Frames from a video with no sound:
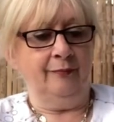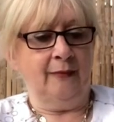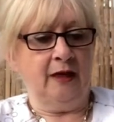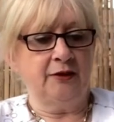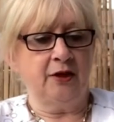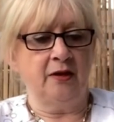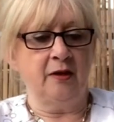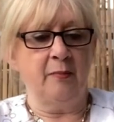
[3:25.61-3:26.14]

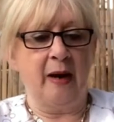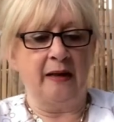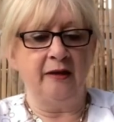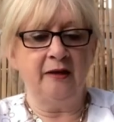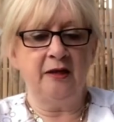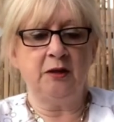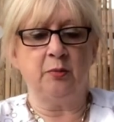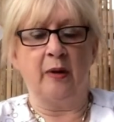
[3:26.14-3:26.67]
So the man and
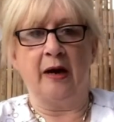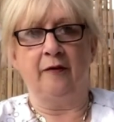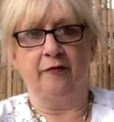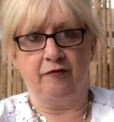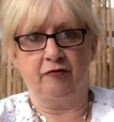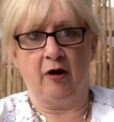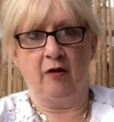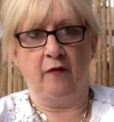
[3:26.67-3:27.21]
his wife
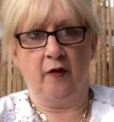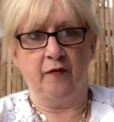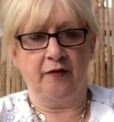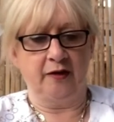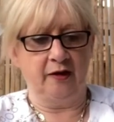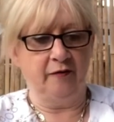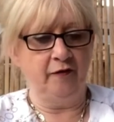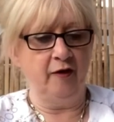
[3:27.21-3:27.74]
drove off
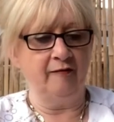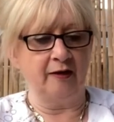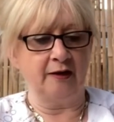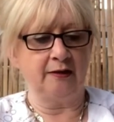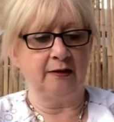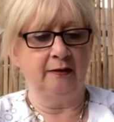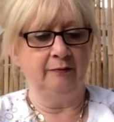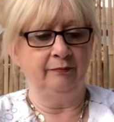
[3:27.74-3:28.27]
to the
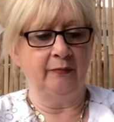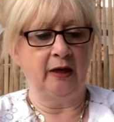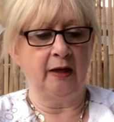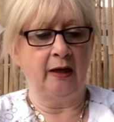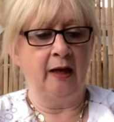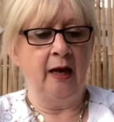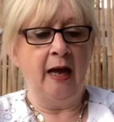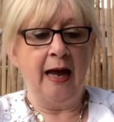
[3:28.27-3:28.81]
forest.
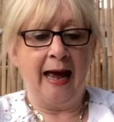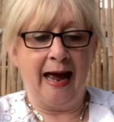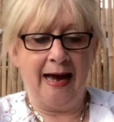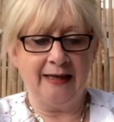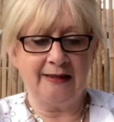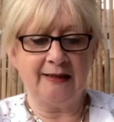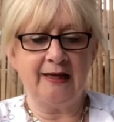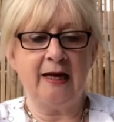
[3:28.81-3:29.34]

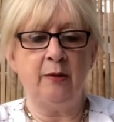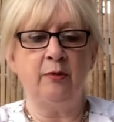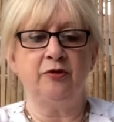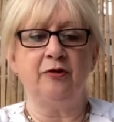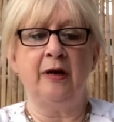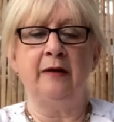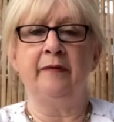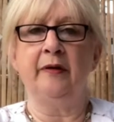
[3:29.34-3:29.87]
As they were
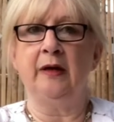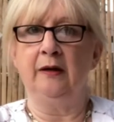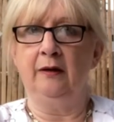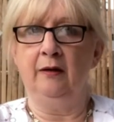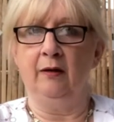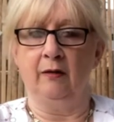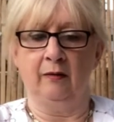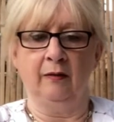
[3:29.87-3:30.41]
driving
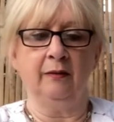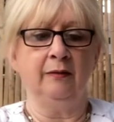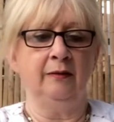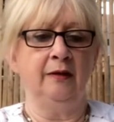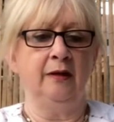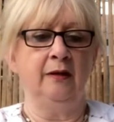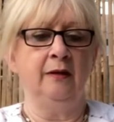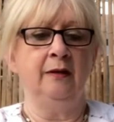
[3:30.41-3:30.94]
along,
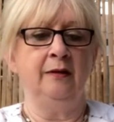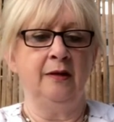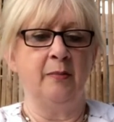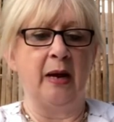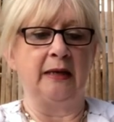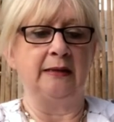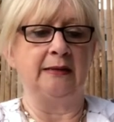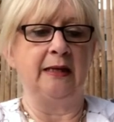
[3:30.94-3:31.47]
the
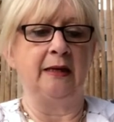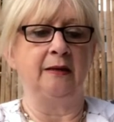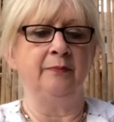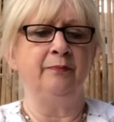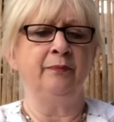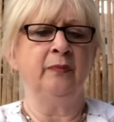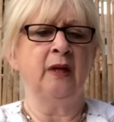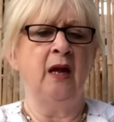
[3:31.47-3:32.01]
man said,
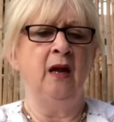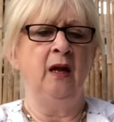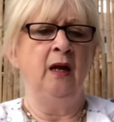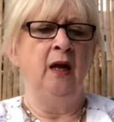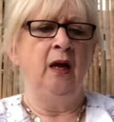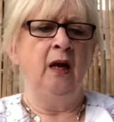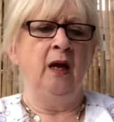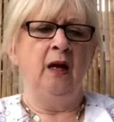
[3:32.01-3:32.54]

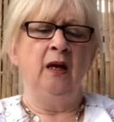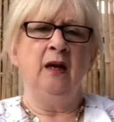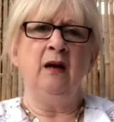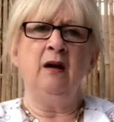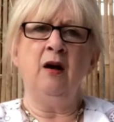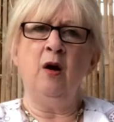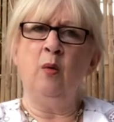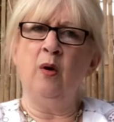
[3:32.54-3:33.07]

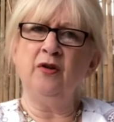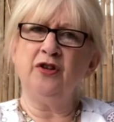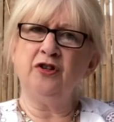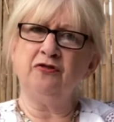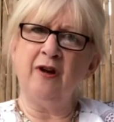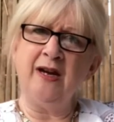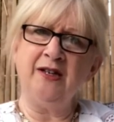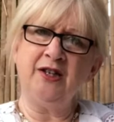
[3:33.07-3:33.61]
Oh, what
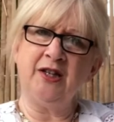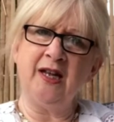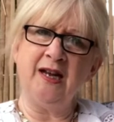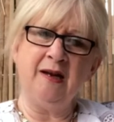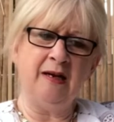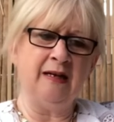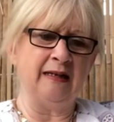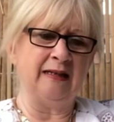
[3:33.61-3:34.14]
strange
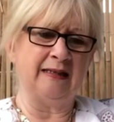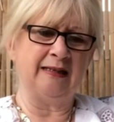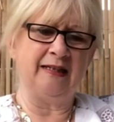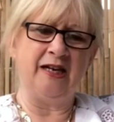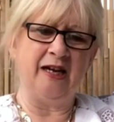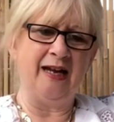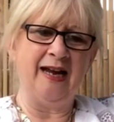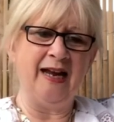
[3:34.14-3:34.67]
things
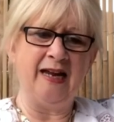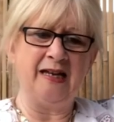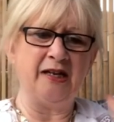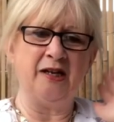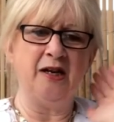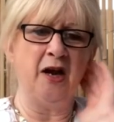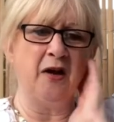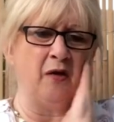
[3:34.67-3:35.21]
you hear, you
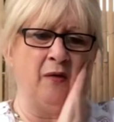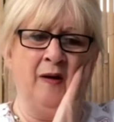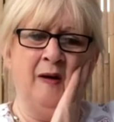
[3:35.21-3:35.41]
know,